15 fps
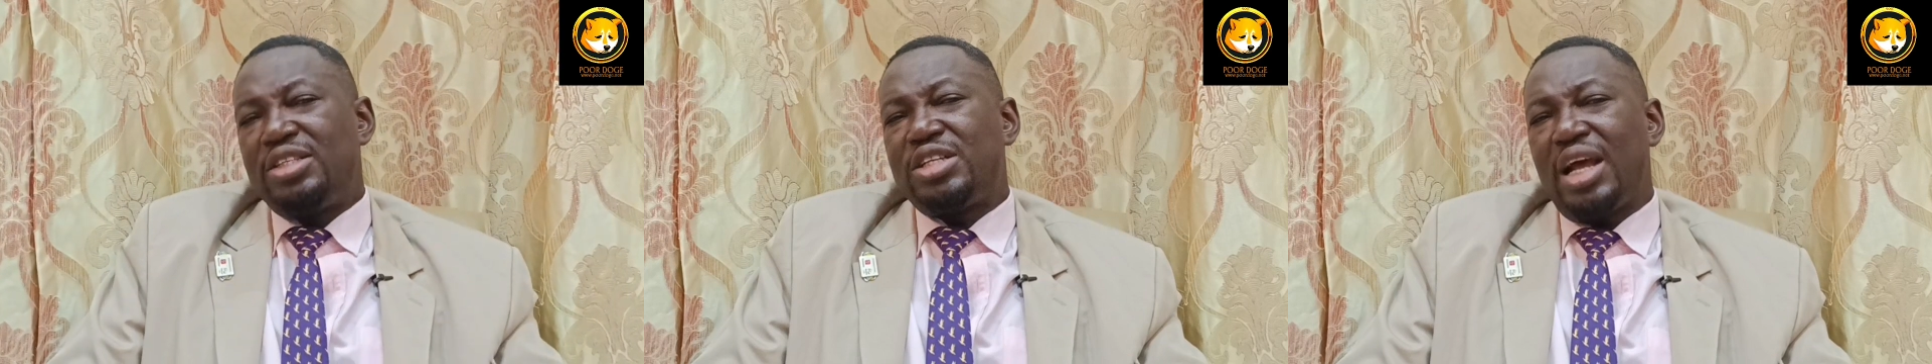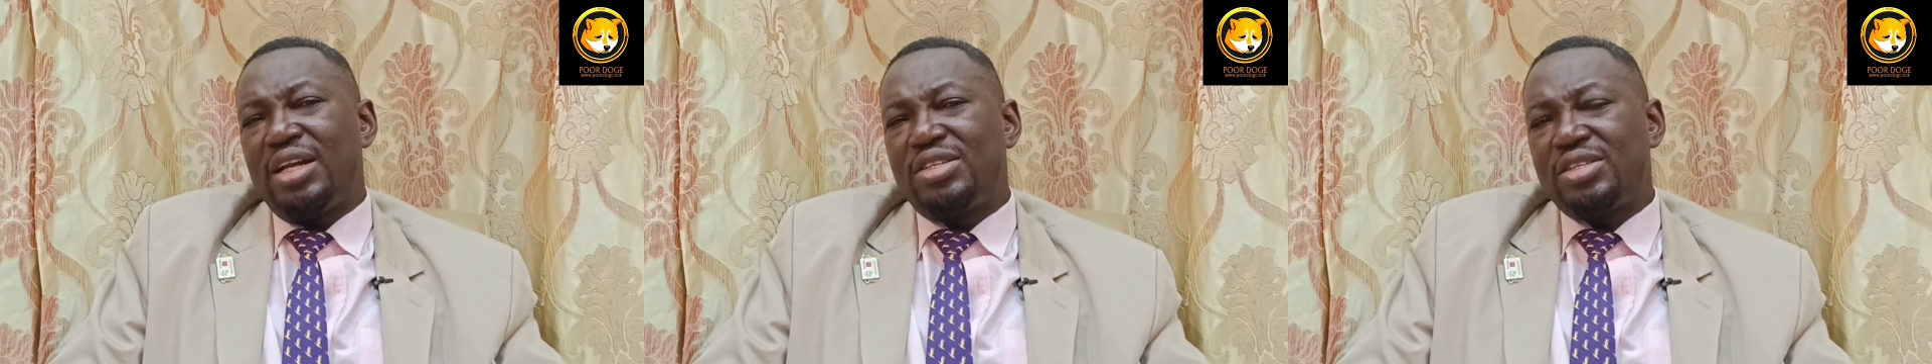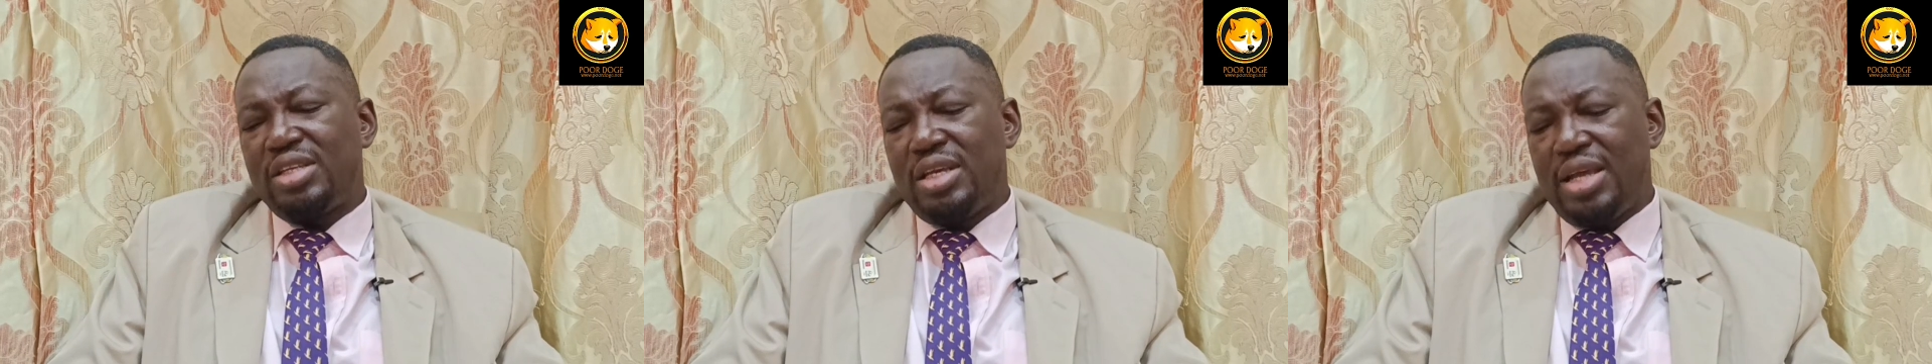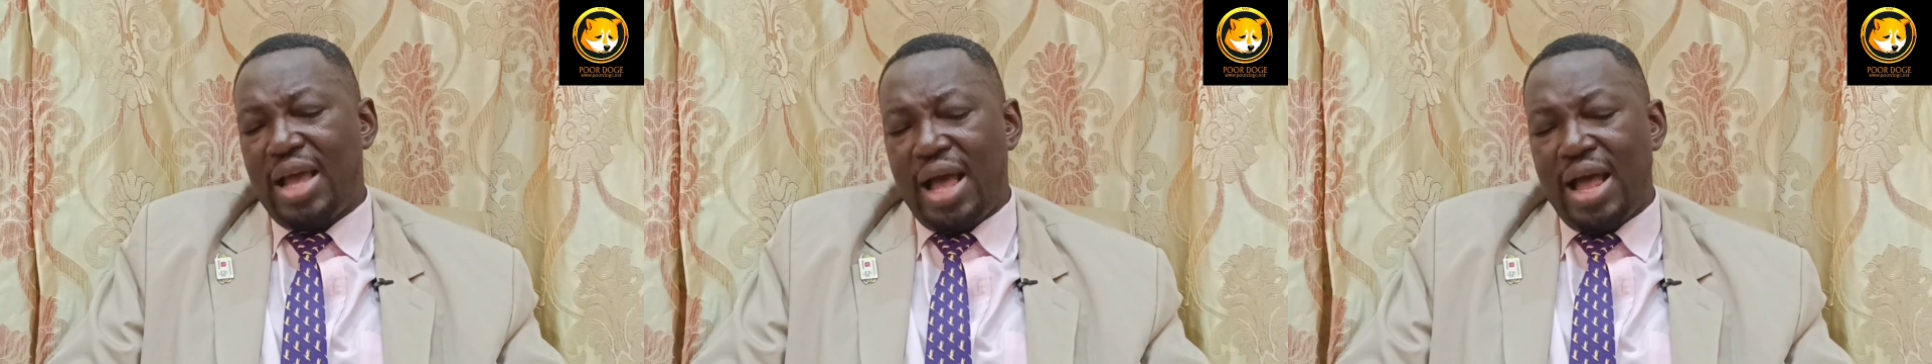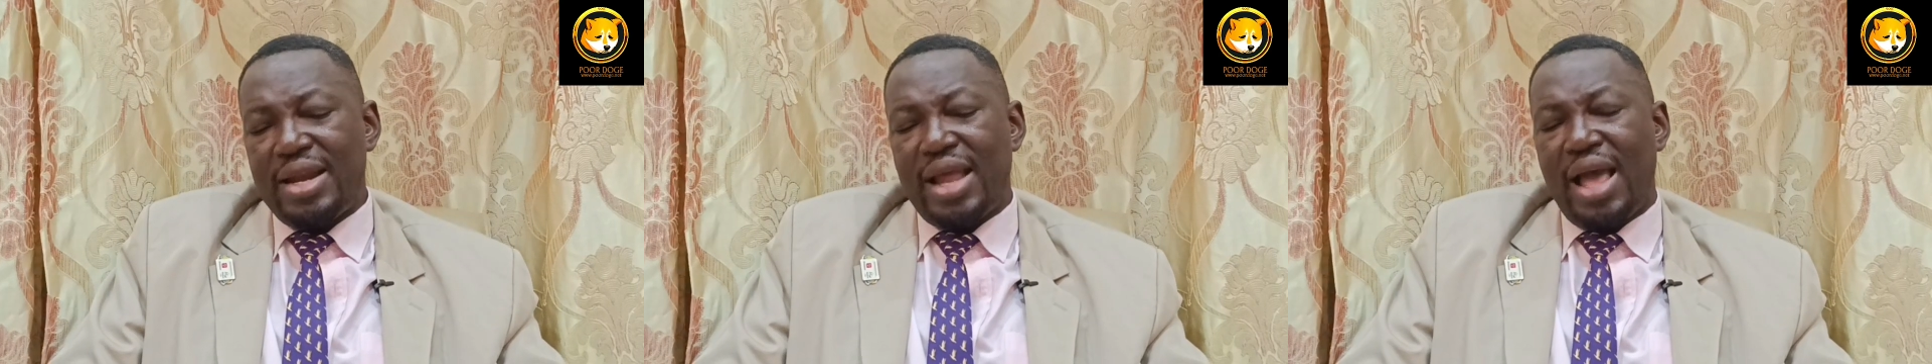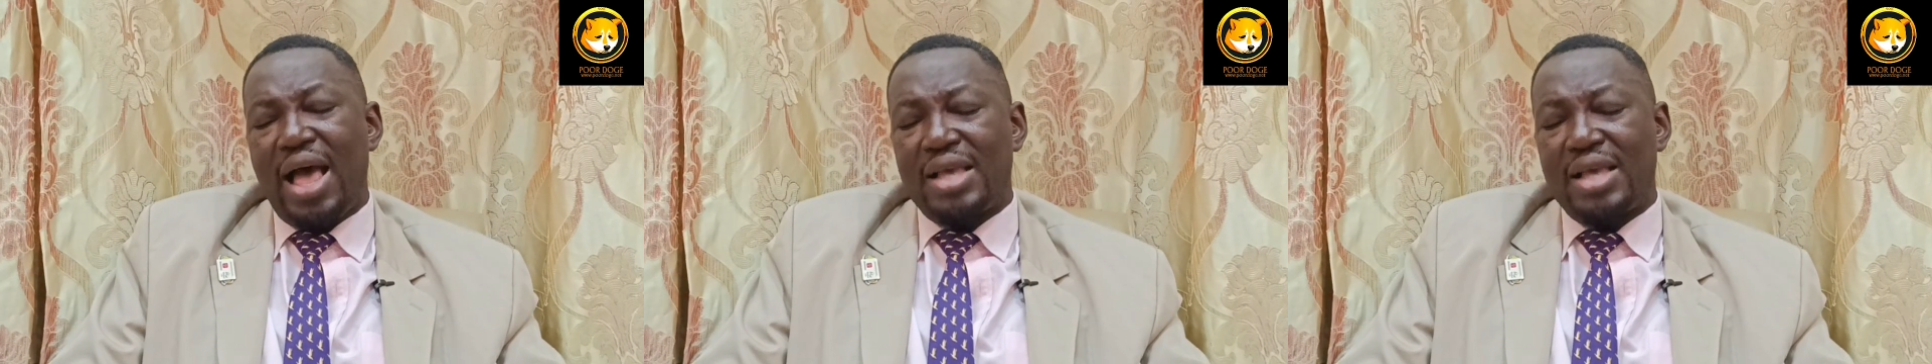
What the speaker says: Chelsea and